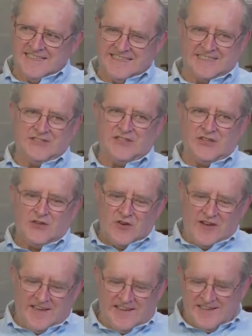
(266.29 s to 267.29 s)
Now,
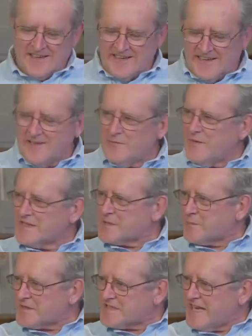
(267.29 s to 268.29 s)
in
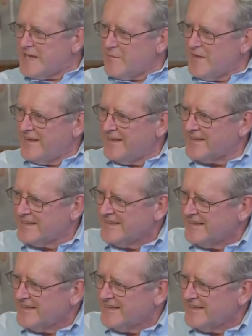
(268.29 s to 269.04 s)
Mesopotamia,